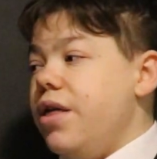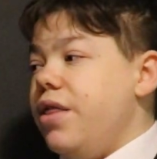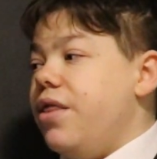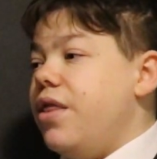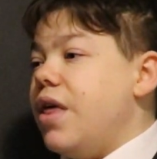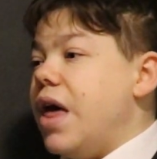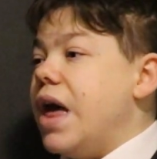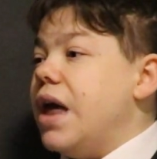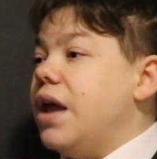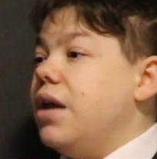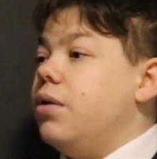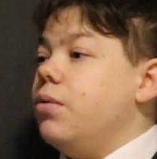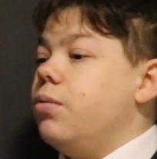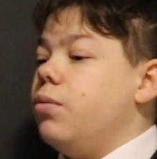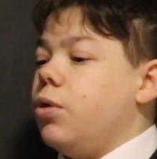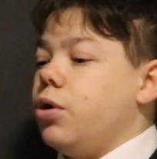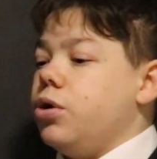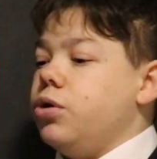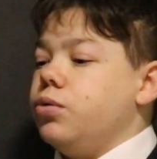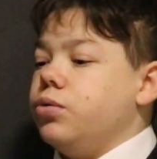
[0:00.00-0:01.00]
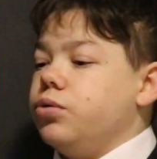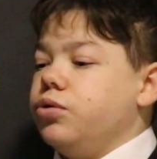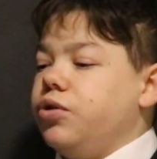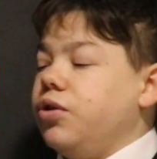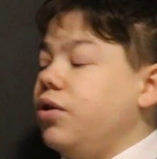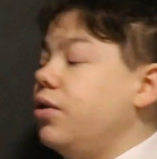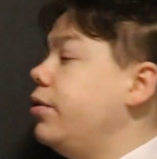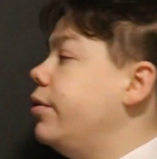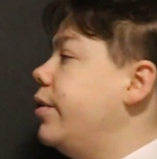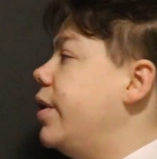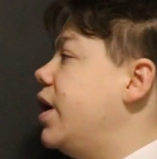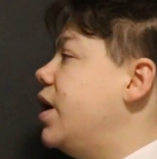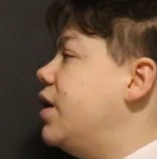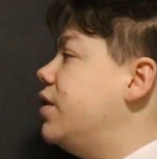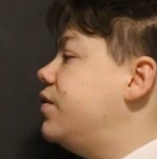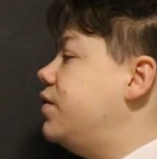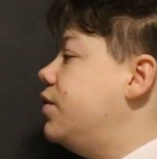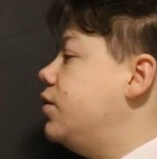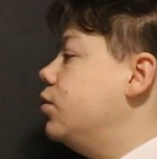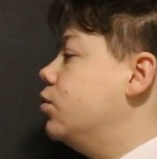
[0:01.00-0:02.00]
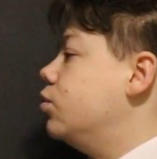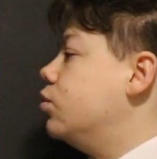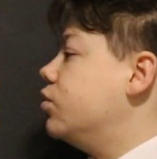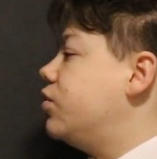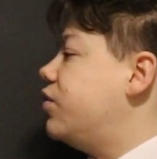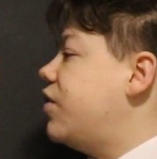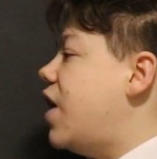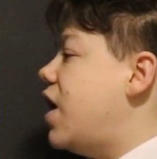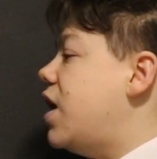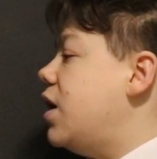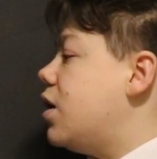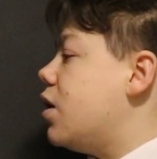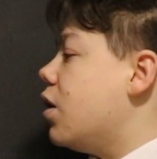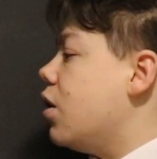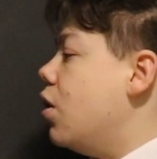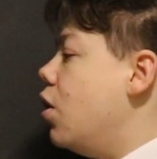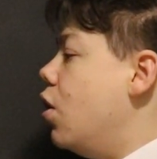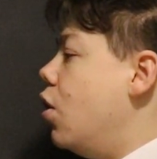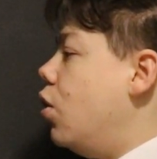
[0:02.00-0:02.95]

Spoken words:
then what you'll do is you'll take